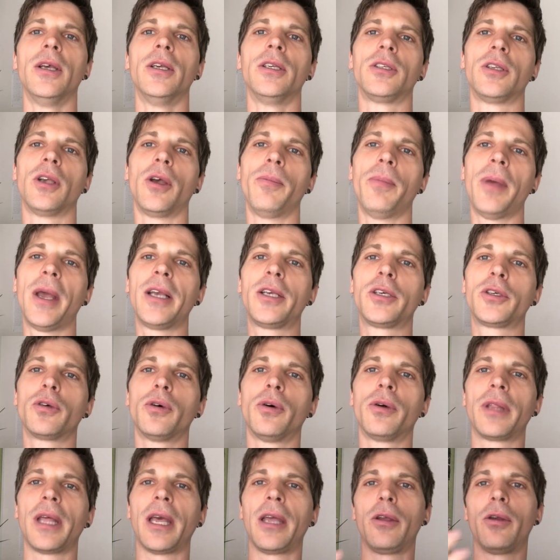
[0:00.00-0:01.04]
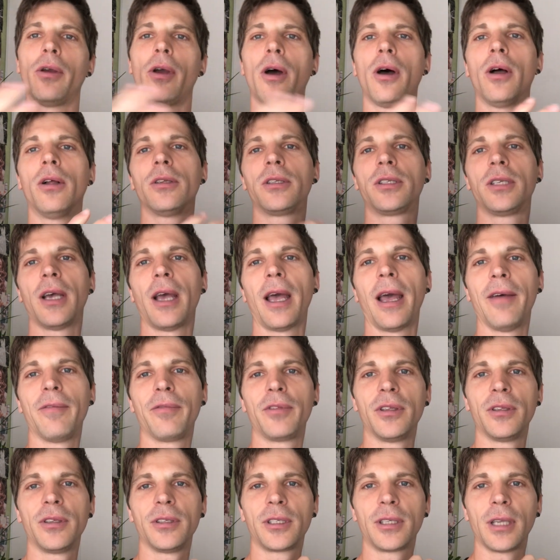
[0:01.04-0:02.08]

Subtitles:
So make sure that you also have